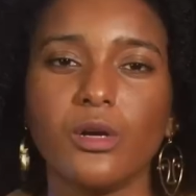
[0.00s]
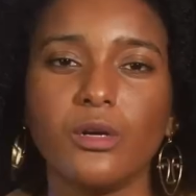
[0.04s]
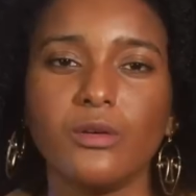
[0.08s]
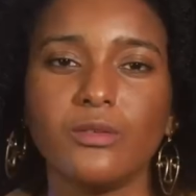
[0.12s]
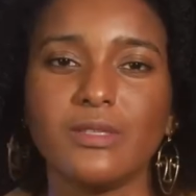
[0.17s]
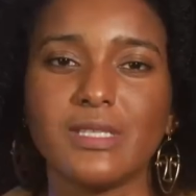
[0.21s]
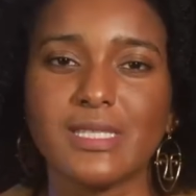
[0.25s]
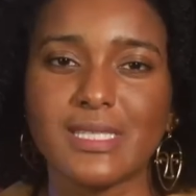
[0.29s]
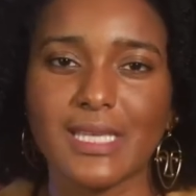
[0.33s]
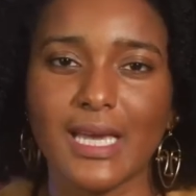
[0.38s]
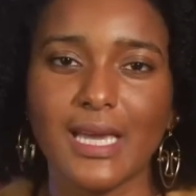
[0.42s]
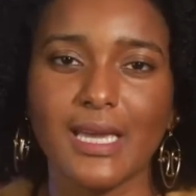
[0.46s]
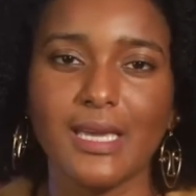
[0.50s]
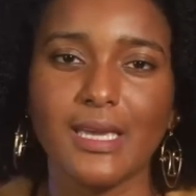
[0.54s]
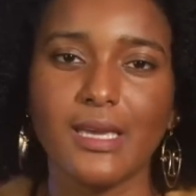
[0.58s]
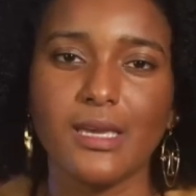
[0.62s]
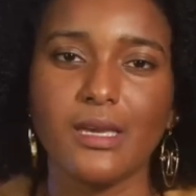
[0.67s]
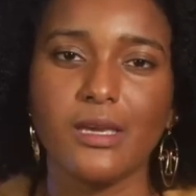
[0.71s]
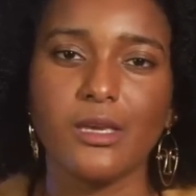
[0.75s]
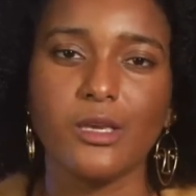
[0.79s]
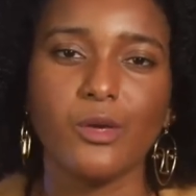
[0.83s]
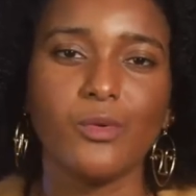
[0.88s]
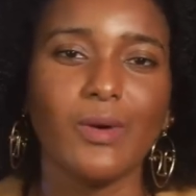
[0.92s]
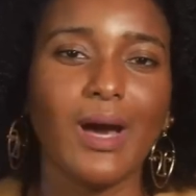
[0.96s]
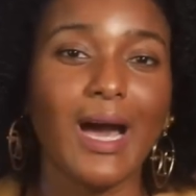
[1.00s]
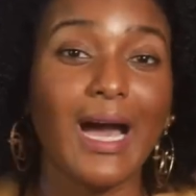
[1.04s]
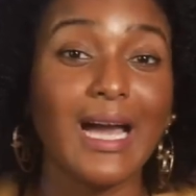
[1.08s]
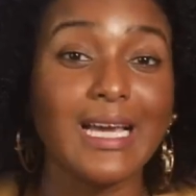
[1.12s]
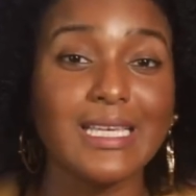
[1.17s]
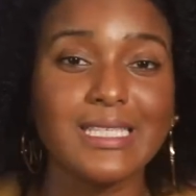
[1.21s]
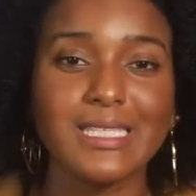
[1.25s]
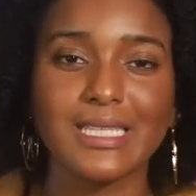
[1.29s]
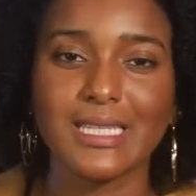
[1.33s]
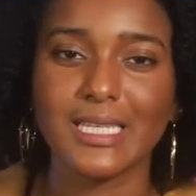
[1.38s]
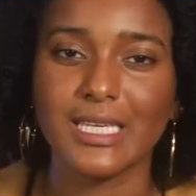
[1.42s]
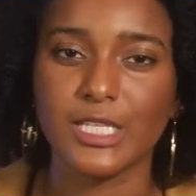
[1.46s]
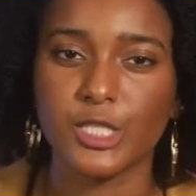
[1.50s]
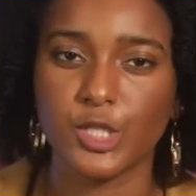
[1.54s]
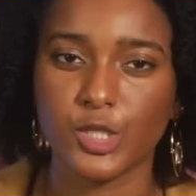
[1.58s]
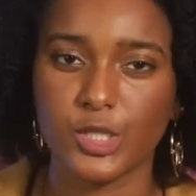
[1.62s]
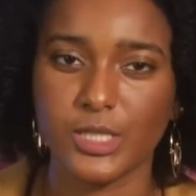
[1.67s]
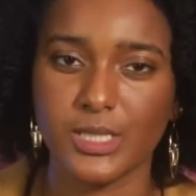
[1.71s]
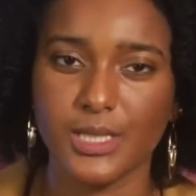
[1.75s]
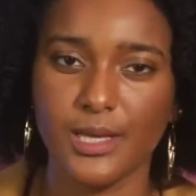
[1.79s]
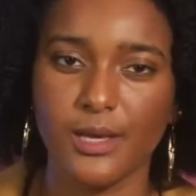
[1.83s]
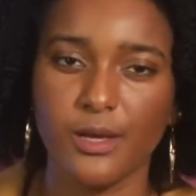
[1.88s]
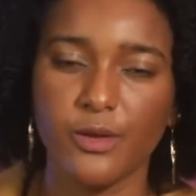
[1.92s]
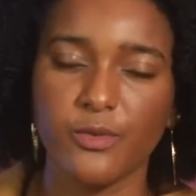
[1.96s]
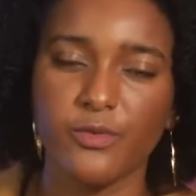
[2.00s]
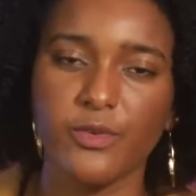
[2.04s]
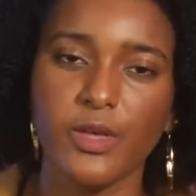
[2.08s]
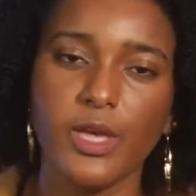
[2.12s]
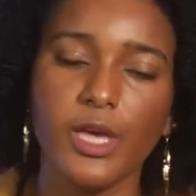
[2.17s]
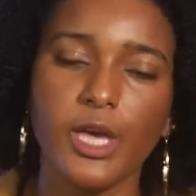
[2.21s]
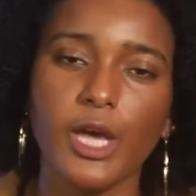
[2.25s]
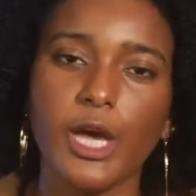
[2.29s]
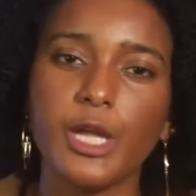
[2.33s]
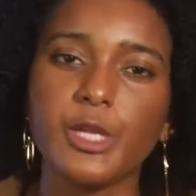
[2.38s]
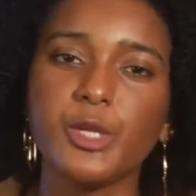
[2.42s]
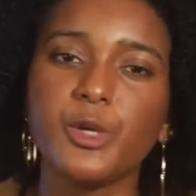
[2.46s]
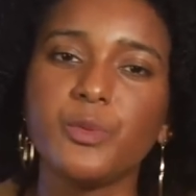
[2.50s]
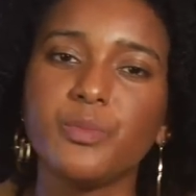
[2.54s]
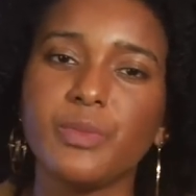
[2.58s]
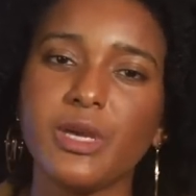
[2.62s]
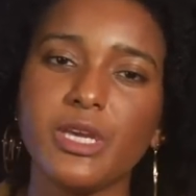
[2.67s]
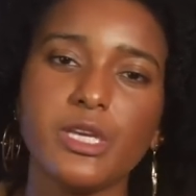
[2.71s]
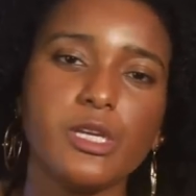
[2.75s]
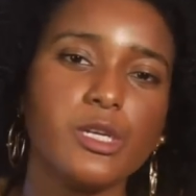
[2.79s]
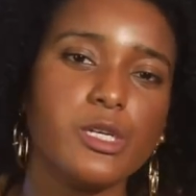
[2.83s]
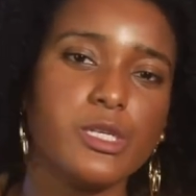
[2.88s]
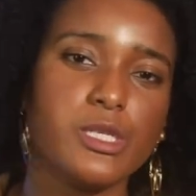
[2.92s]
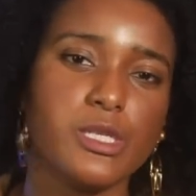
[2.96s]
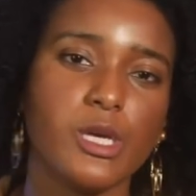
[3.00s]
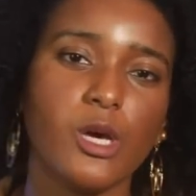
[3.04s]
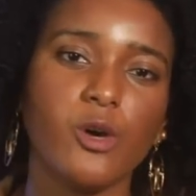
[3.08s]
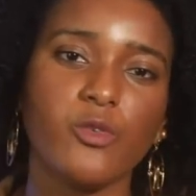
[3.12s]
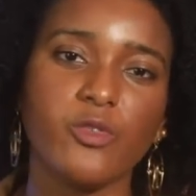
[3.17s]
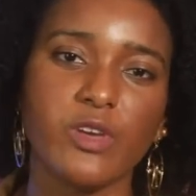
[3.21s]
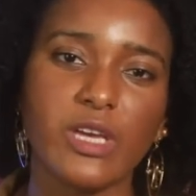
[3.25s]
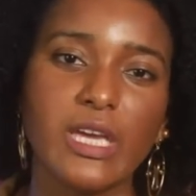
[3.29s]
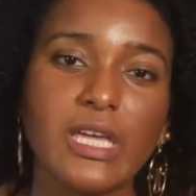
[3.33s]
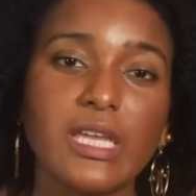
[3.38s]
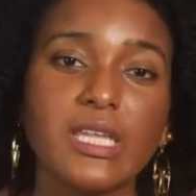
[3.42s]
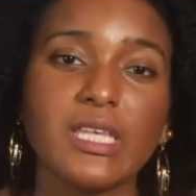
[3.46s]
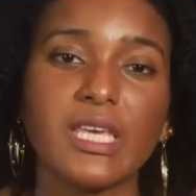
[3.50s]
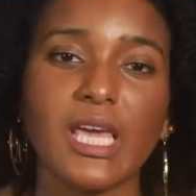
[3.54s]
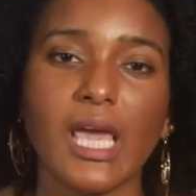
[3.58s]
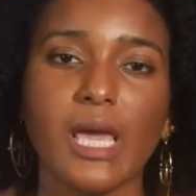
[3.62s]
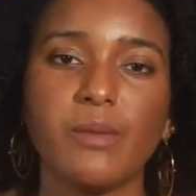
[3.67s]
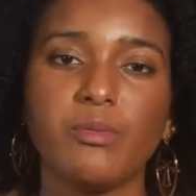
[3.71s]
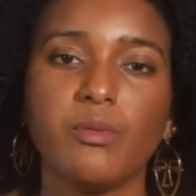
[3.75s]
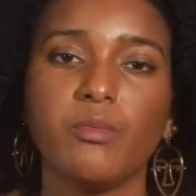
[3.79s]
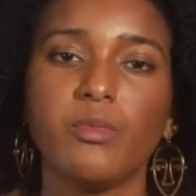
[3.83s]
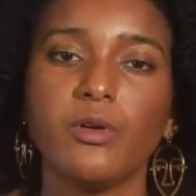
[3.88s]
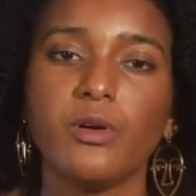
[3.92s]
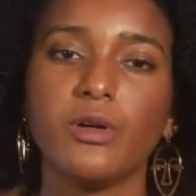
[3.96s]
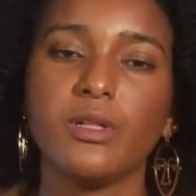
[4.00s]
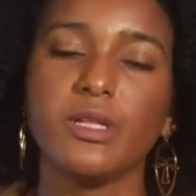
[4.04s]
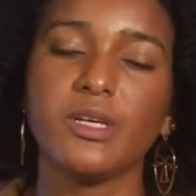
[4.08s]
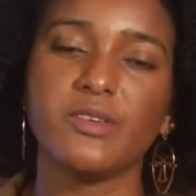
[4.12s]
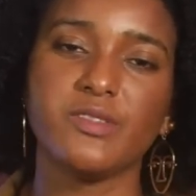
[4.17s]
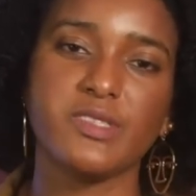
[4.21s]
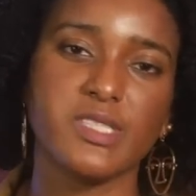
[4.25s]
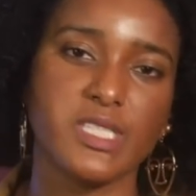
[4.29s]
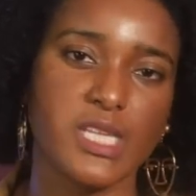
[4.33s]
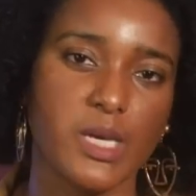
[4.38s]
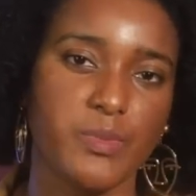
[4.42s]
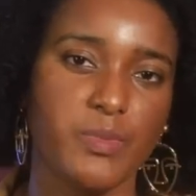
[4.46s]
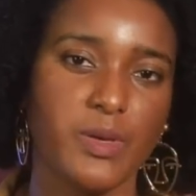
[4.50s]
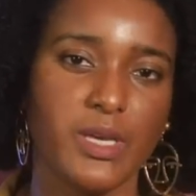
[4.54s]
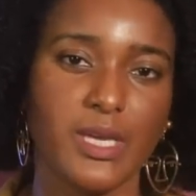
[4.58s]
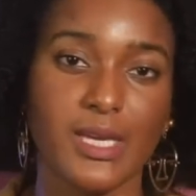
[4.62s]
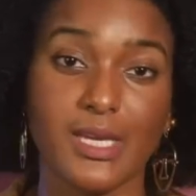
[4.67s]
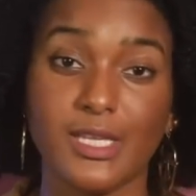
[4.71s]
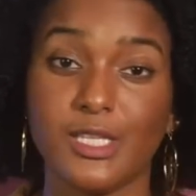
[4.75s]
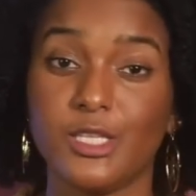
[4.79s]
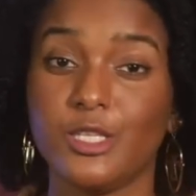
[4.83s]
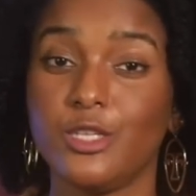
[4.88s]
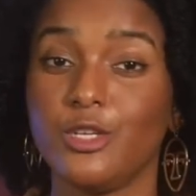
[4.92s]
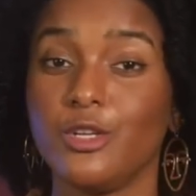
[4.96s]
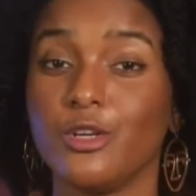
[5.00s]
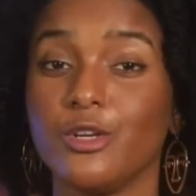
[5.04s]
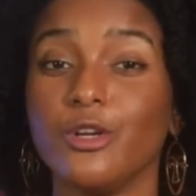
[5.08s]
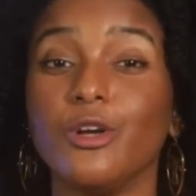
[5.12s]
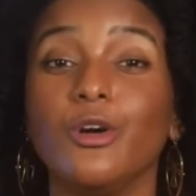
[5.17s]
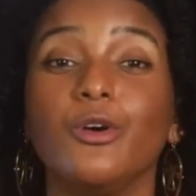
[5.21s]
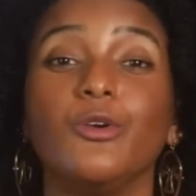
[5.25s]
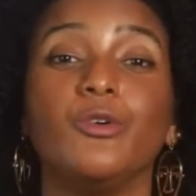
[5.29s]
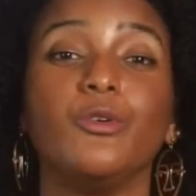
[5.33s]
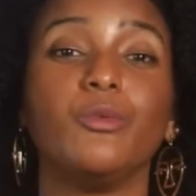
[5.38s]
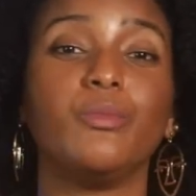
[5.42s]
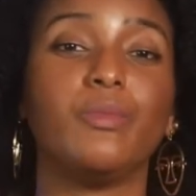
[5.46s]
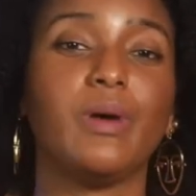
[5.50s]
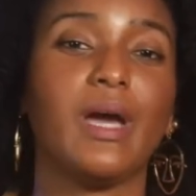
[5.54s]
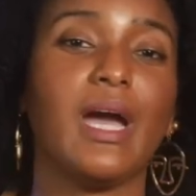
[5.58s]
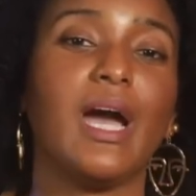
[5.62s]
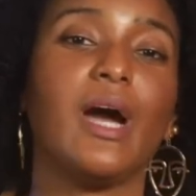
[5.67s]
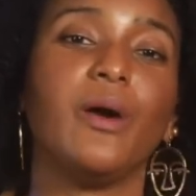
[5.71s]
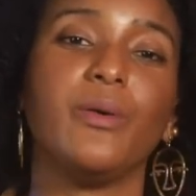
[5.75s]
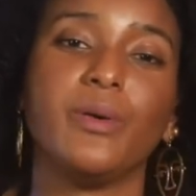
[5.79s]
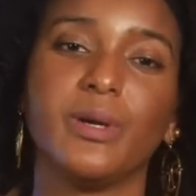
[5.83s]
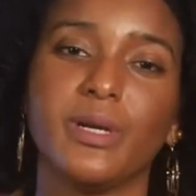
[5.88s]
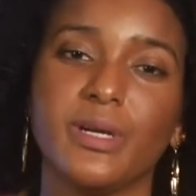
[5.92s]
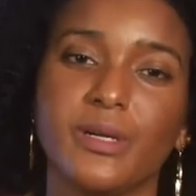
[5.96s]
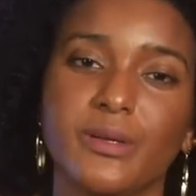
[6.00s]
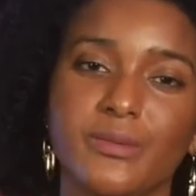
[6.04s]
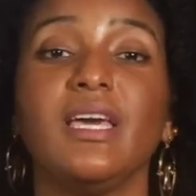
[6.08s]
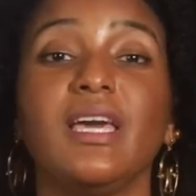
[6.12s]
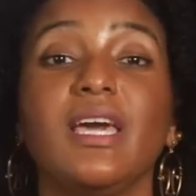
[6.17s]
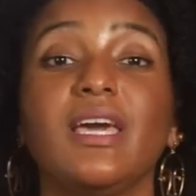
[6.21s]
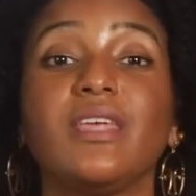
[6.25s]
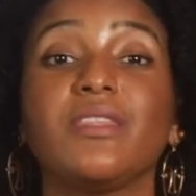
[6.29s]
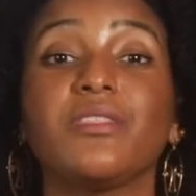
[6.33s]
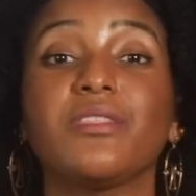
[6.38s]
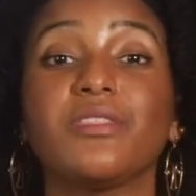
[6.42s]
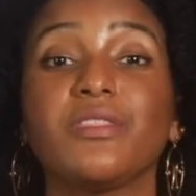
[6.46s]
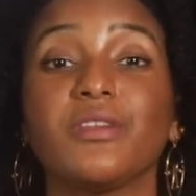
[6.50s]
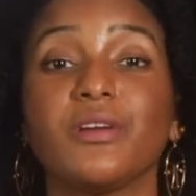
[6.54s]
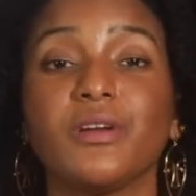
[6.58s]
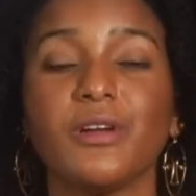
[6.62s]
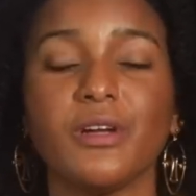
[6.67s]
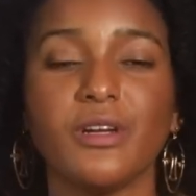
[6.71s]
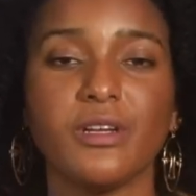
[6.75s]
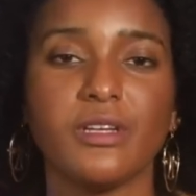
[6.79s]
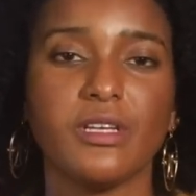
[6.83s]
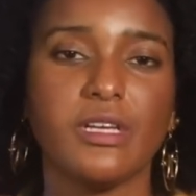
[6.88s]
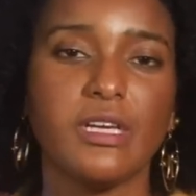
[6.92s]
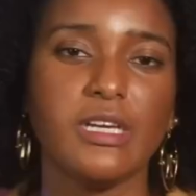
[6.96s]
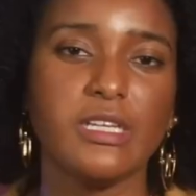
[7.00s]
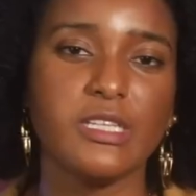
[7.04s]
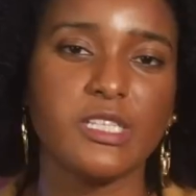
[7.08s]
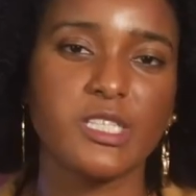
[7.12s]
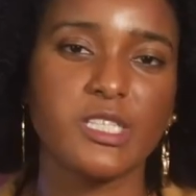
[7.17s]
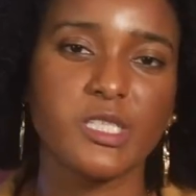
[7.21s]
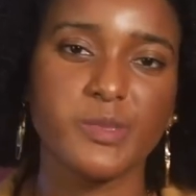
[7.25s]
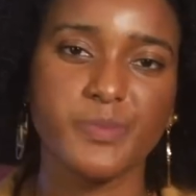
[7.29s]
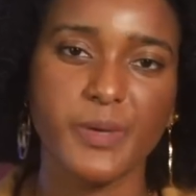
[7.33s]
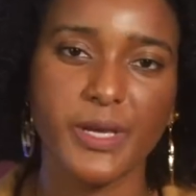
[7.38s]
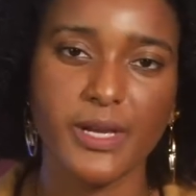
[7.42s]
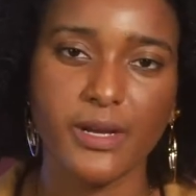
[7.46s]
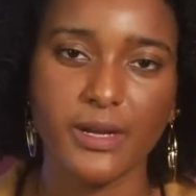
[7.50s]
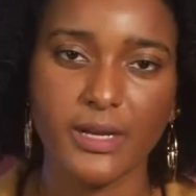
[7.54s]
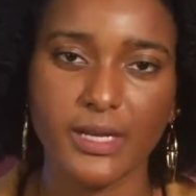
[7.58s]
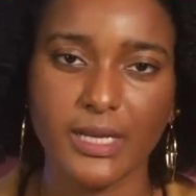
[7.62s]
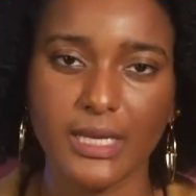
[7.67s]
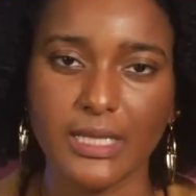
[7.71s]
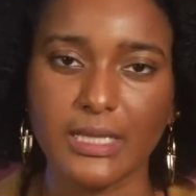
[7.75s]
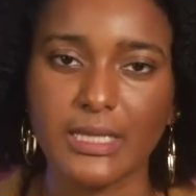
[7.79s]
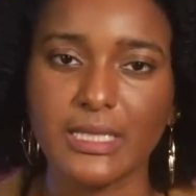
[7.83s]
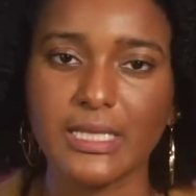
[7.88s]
own psyche, you isolate yourself, and you make yourself incapable of stepping into your own power. And third, despair can